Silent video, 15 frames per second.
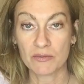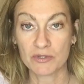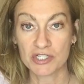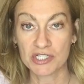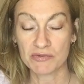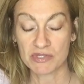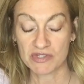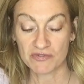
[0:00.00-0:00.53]
when
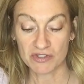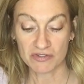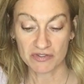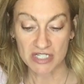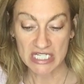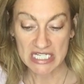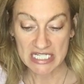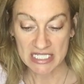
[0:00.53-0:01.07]
she was
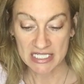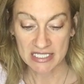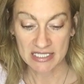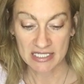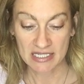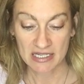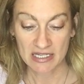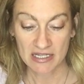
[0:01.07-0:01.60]
15.
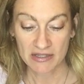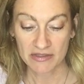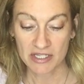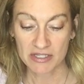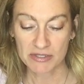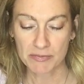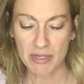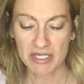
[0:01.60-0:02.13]

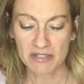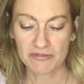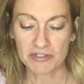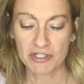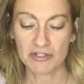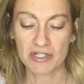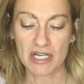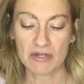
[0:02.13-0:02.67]
Things might have
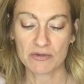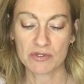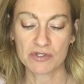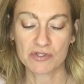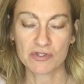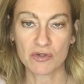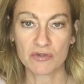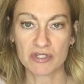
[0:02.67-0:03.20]
turned out
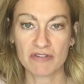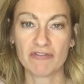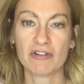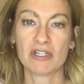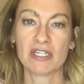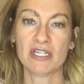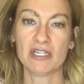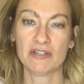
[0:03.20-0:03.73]
so
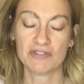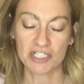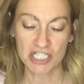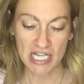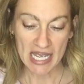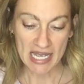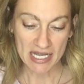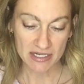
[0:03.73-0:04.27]
differently if she
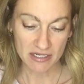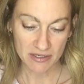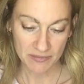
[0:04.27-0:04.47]
had.